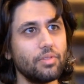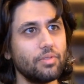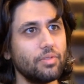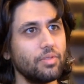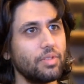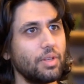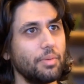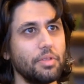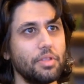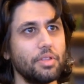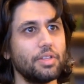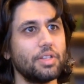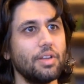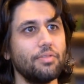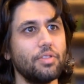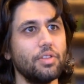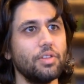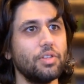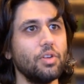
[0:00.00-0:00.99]
some of the
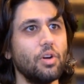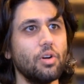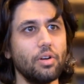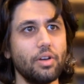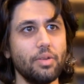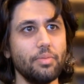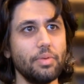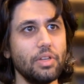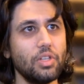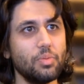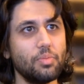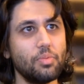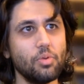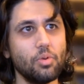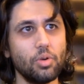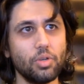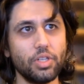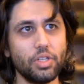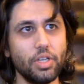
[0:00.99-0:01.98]
stuff that's not going to be
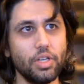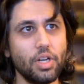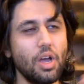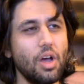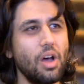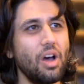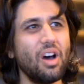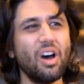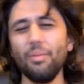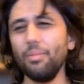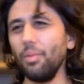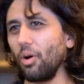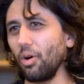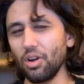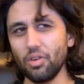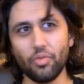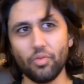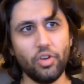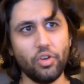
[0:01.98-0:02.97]
supported. I'm not
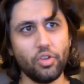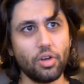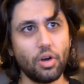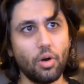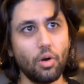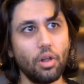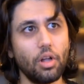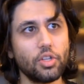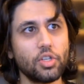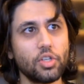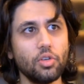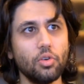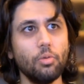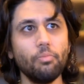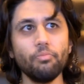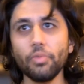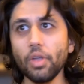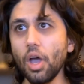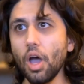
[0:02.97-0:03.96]
going to read you the whole article.
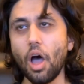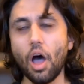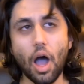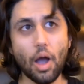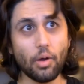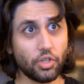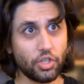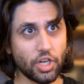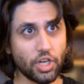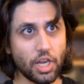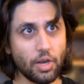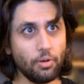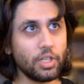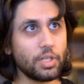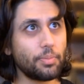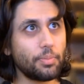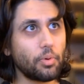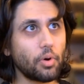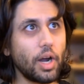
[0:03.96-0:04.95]
I was genuinely
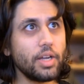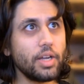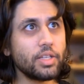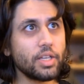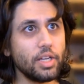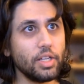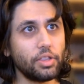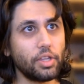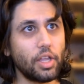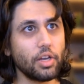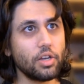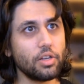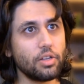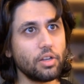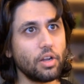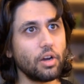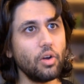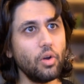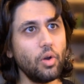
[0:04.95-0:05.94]
surprised and didn't
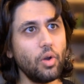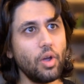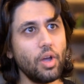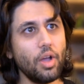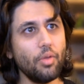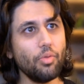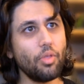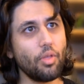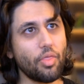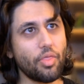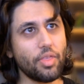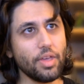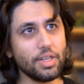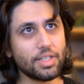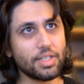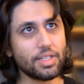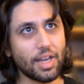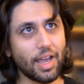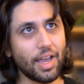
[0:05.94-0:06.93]
know that
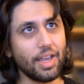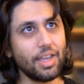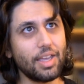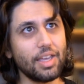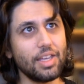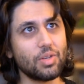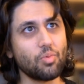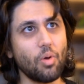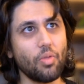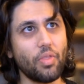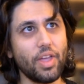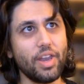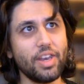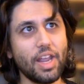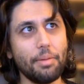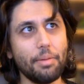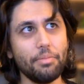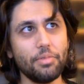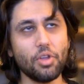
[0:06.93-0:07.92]
this tank is what they
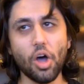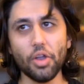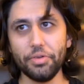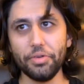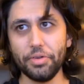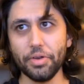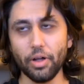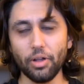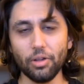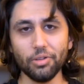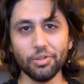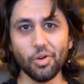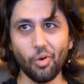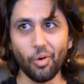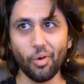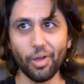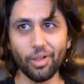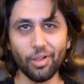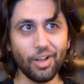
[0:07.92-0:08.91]
named Nuln
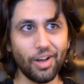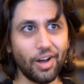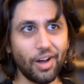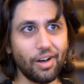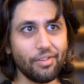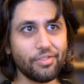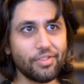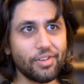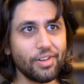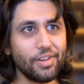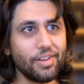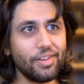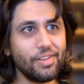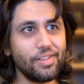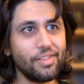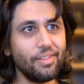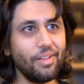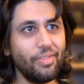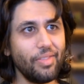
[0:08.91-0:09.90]
Oil after.
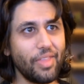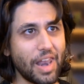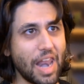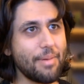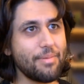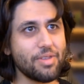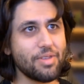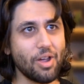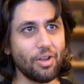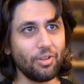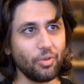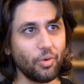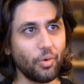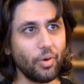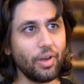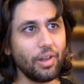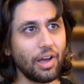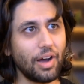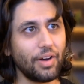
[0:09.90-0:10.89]
They named Nuln
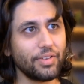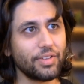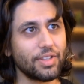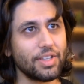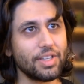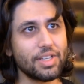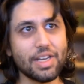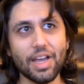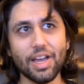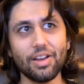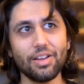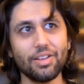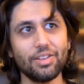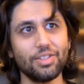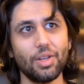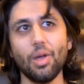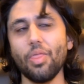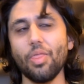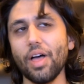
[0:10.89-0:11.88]
Oil after this tank,
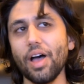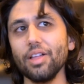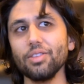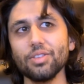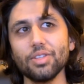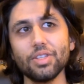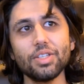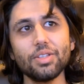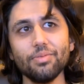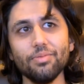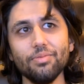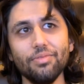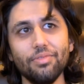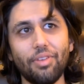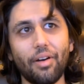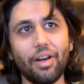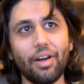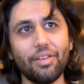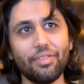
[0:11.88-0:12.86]
so that's
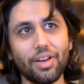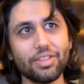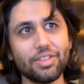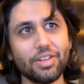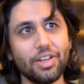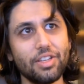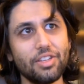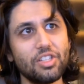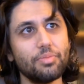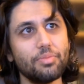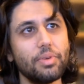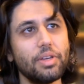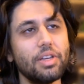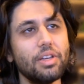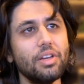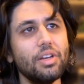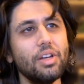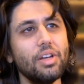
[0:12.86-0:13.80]
very fascinating to me.